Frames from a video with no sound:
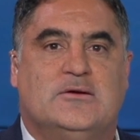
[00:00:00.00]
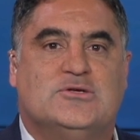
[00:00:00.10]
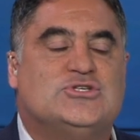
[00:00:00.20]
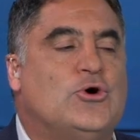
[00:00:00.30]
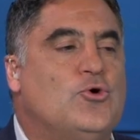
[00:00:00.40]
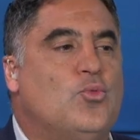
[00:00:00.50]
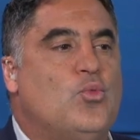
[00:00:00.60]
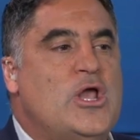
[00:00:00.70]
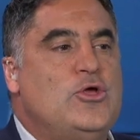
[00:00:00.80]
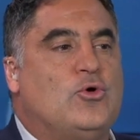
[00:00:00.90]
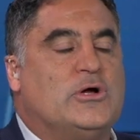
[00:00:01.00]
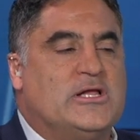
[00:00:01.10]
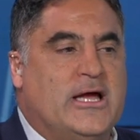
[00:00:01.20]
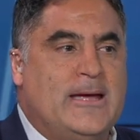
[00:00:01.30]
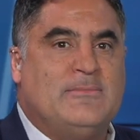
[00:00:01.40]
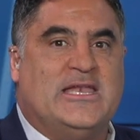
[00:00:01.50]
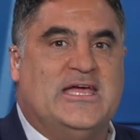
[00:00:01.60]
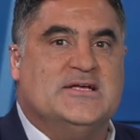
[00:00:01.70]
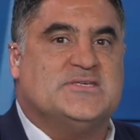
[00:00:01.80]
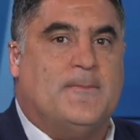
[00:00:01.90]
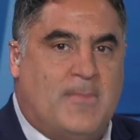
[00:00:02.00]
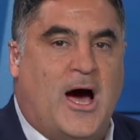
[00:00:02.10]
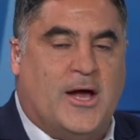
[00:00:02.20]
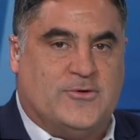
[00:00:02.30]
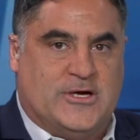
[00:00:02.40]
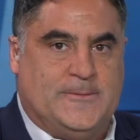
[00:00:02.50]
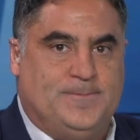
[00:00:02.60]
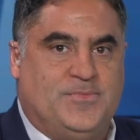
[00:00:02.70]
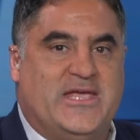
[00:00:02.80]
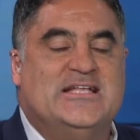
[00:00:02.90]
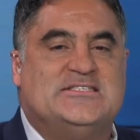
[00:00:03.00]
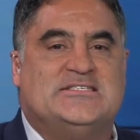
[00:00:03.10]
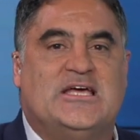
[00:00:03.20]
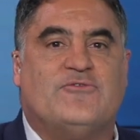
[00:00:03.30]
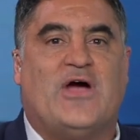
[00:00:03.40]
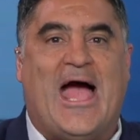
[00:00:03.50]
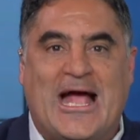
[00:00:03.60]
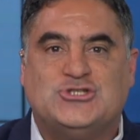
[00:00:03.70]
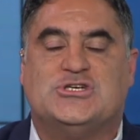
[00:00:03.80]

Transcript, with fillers: So when you claim that he is a moderate, instead of actually